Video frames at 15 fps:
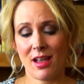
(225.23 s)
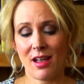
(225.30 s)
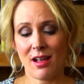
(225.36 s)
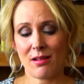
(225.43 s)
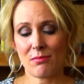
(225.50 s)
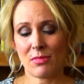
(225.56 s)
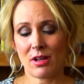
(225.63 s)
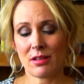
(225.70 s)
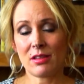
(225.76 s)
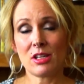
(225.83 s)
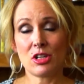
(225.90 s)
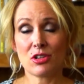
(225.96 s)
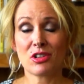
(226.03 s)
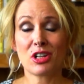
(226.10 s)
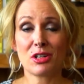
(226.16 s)
Um, I
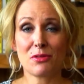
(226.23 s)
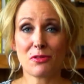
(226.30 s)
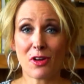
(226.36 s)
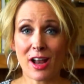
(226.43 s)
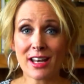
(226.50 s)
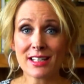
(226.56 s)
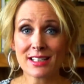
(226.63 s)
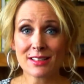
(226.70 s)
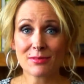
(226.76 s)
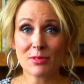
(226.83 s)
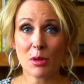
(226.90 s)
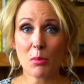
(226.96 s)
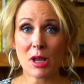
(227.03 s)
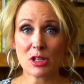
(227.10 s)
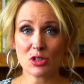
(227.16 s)
think you're a good friend,
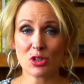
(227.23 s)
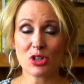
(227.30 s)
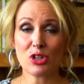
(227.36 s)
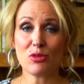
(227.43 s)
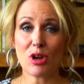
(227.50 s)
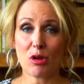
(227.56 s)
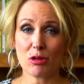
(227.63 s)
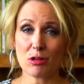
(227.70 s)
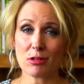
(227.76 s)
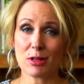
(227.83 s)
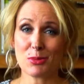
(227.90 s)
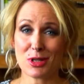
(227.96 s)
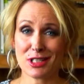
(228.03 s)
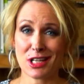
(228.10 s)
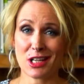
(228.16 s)
but make sure you know your
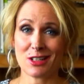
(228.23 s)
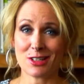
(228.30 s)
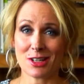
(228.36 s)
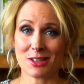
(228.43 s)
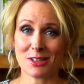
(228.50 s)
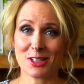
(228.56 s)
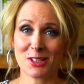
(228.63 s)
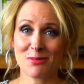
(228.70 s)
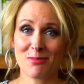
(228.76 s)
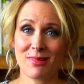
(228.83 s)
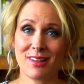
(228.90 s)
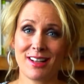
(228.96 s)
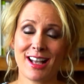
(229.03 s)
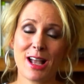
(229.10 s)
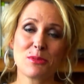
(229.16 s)
limitations.
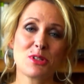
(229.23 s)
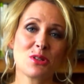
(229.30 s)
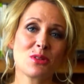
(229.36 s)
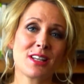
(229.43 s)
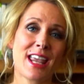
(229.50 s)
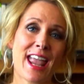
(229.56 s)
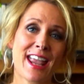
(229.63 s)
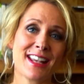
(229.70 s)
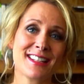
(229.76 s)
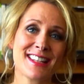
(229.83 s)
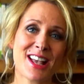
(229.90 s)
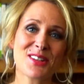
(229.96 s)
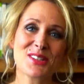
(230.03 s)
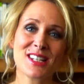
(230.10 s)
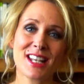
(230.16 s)
I'm Julie
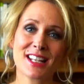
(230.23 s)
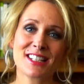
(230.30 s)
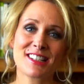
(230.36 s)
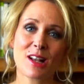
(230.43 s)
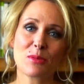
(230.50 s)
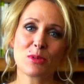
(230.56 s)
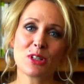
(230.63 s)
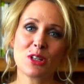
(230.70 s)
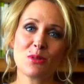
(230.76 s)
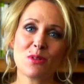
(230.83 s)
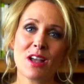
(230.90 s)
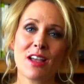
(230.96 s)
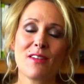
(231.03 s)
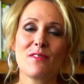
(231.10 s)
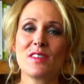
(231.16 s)
Hanks, LCSW.
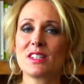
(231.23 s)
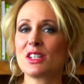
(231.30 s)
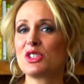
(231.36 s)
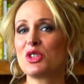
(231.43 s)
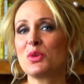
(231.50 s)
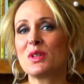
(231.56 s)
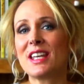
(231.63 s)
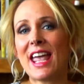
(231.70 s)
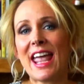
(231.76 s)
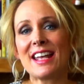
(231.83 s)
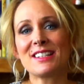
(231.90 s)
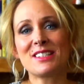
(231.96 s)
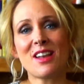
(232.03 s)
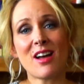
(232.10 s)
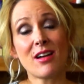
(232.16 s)
Visit
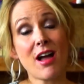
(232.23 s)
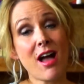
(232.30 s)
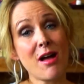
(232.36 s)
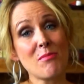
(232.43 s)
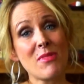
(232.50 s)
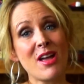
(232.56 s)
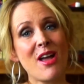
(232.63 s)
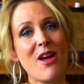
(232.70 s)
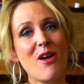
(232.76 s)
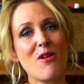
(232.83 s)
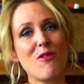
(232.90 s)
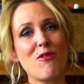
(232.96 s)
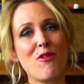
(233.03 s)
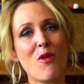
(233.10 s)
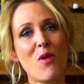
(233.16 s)
juliehanks.com
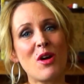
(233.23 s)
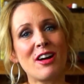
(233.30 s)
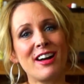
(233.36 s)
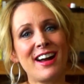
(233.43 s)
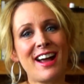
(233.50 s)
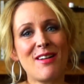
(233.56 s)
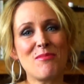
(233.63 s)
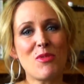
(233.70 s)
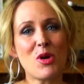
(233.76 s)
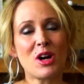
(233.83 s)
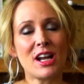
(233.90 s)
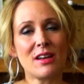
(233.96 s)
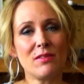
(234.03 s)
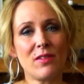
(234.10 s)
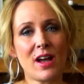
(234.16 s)
for
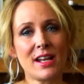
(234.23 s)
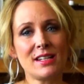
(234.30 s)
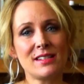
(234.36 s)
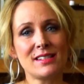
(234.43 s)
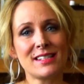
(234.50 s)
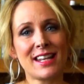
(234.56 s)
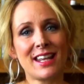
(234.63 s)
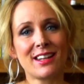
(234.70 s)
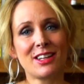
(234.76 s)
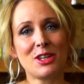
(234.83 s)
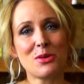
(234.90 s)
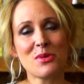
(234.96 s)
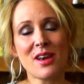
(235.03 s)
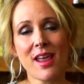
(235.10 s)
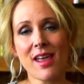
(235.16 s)
more advice,
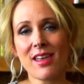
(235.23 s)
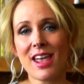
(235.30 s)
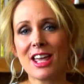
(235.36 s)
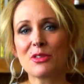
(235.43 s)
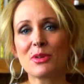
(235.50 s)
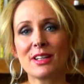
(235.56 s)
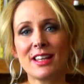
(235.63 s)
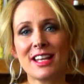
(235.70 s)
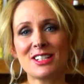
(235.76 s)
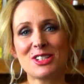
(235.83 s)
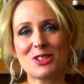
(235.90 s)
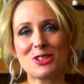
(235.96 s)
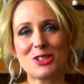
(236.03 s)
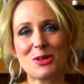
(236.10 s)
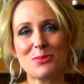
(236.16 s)
Q&A, and
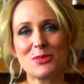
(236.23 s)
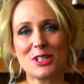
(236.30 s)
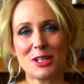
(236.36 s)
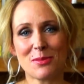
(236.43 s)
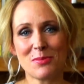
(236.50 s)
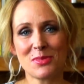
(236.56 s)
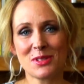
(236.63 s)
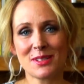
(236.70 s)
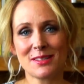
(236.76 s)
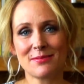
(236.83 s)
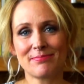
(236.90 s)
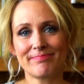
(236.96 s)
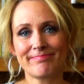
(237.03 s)
relationship tips.